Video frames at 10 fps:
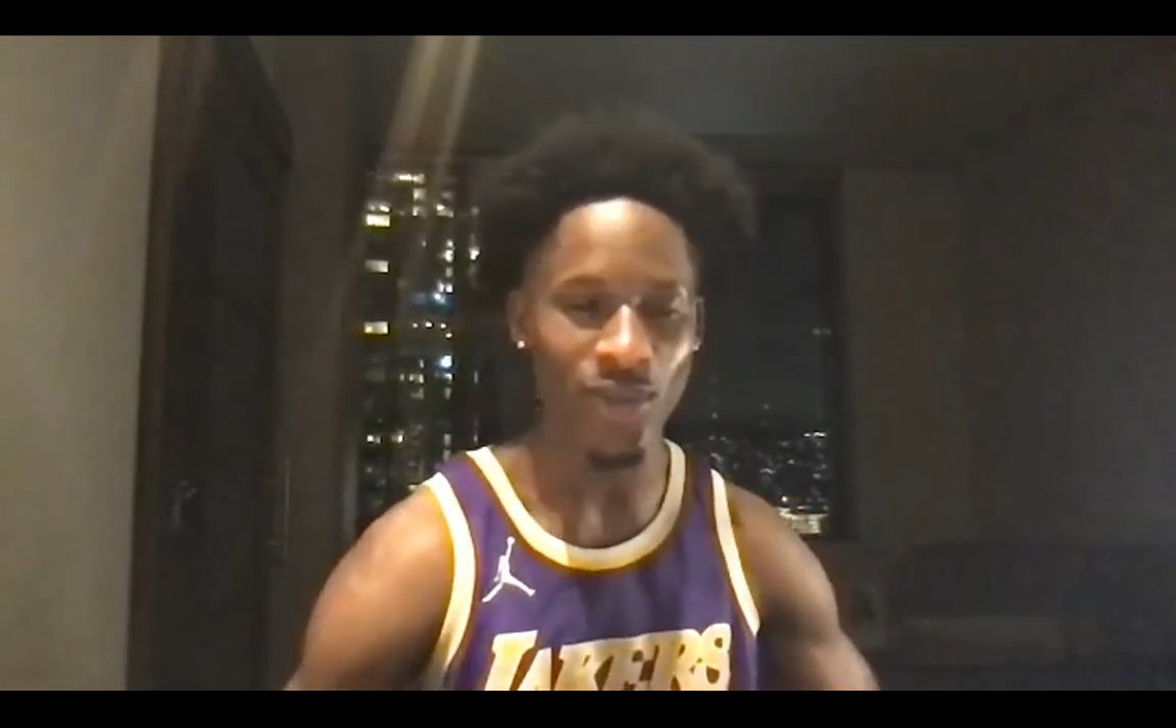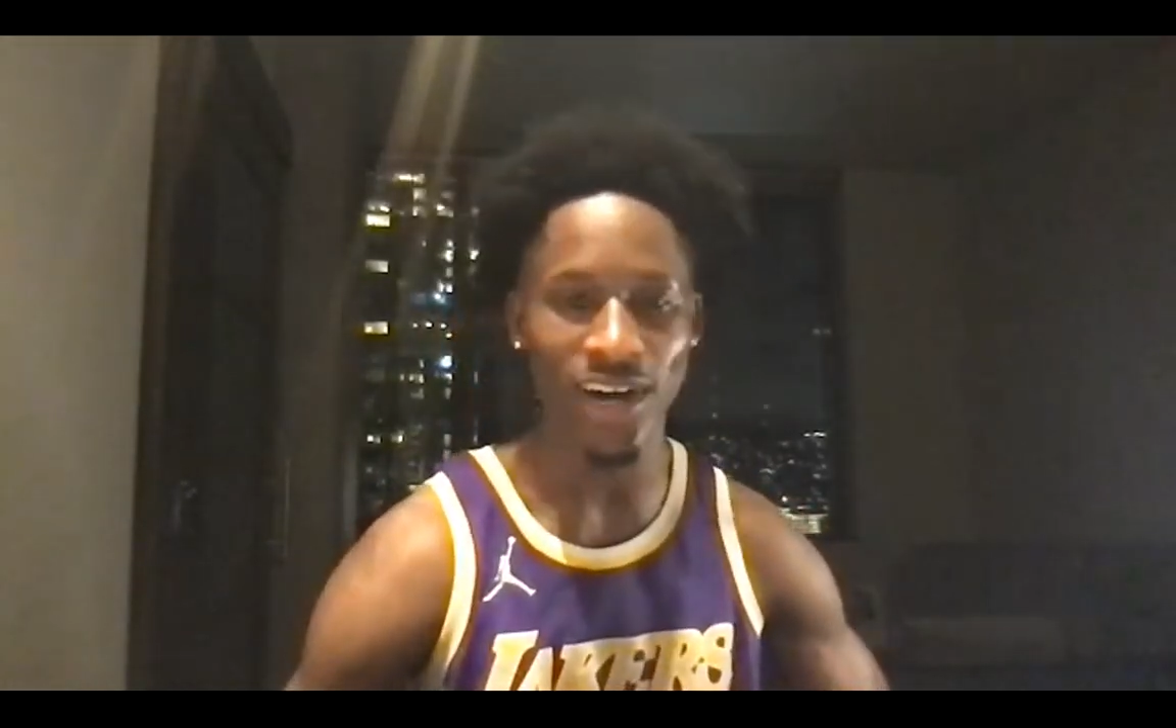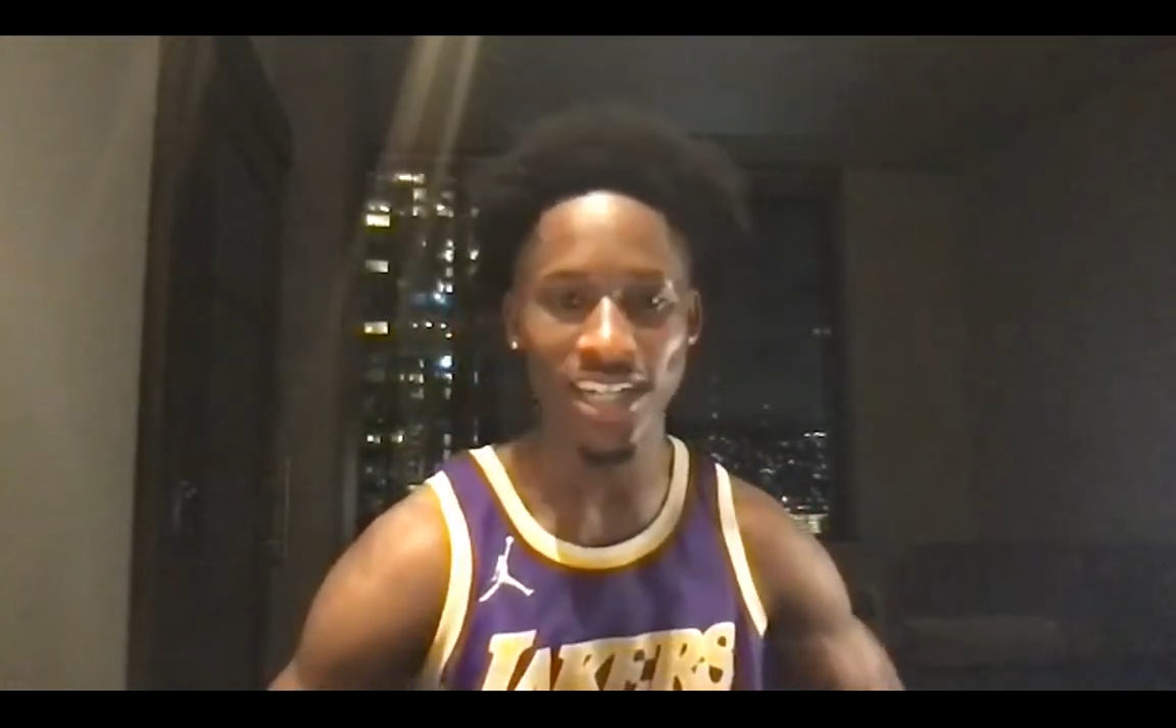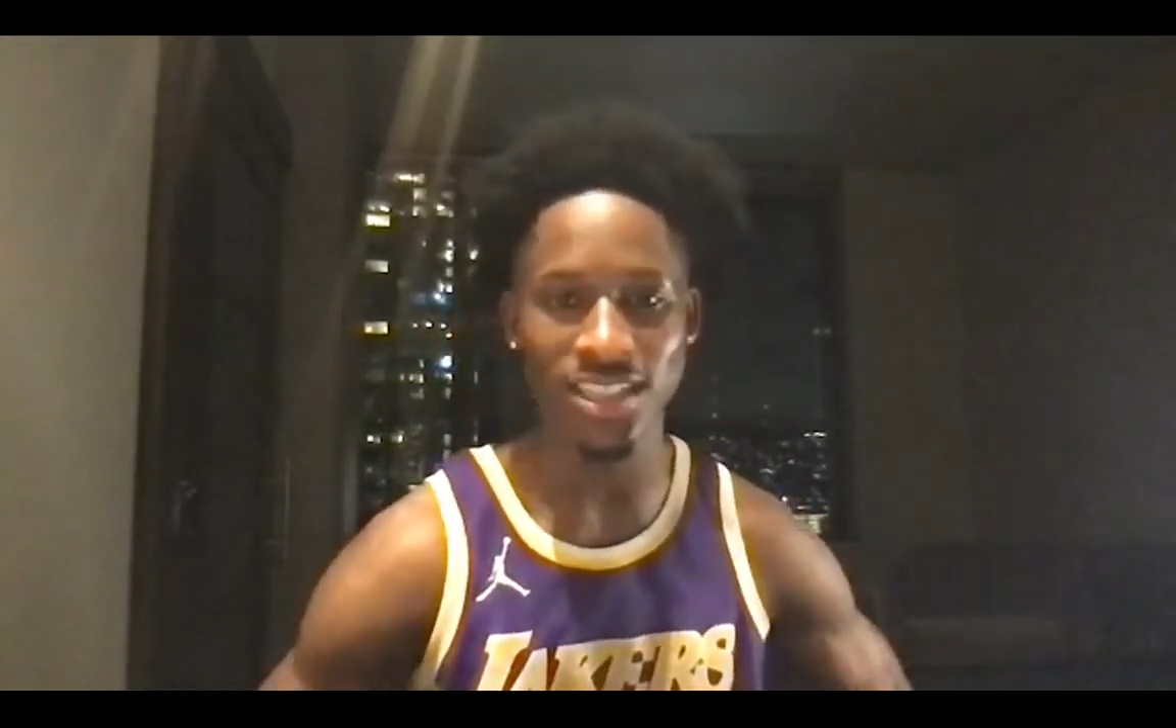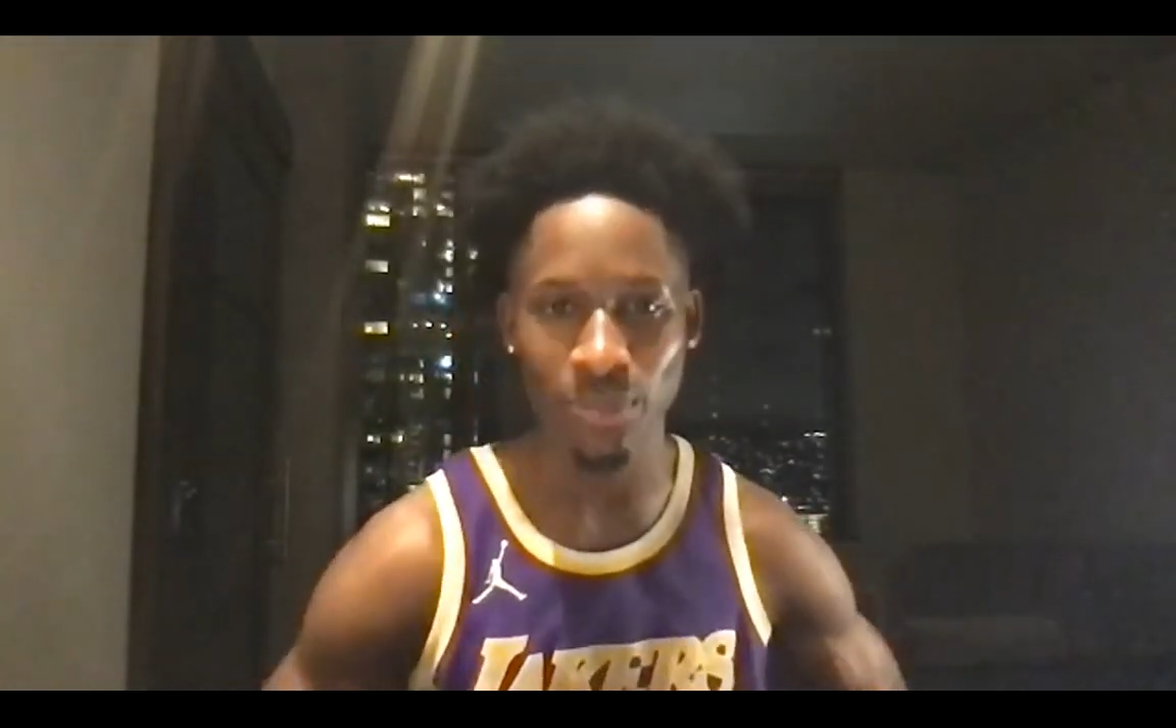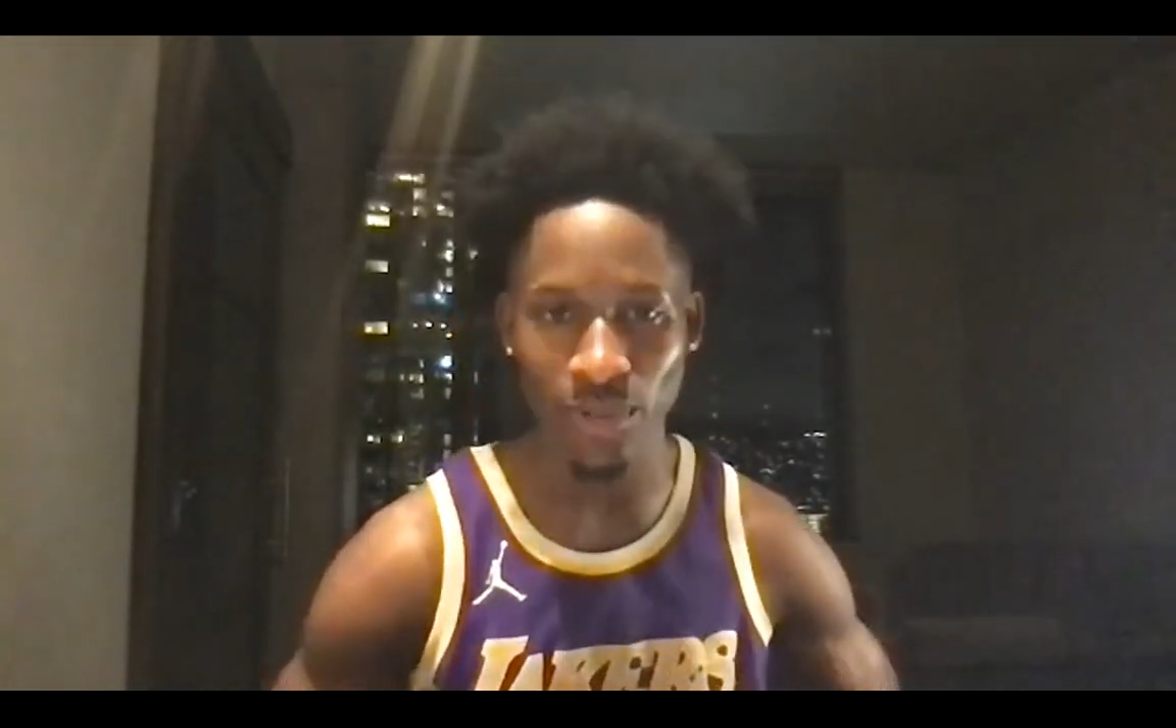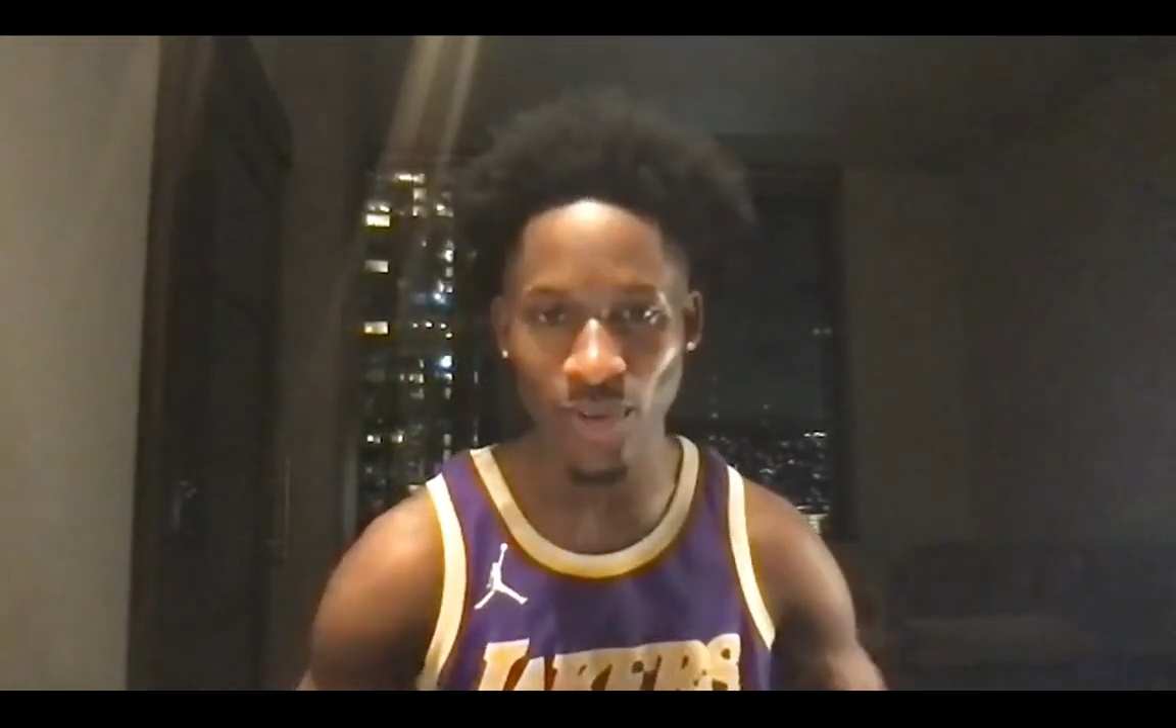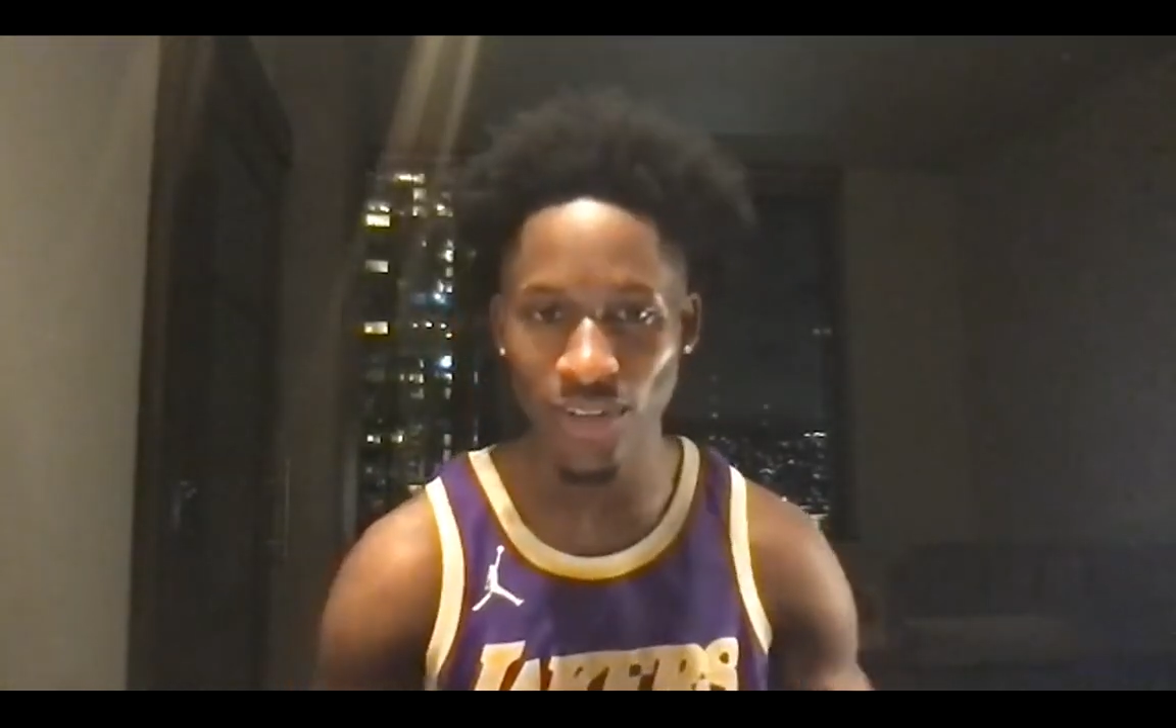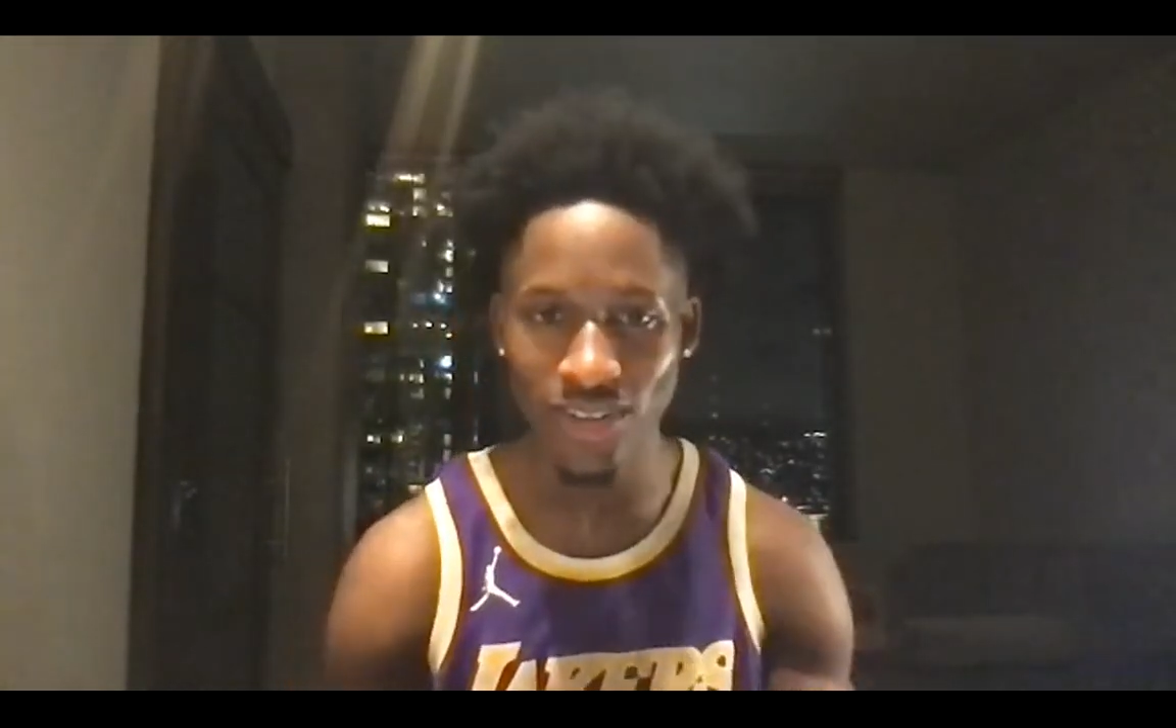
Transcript: you're an entrepreneur,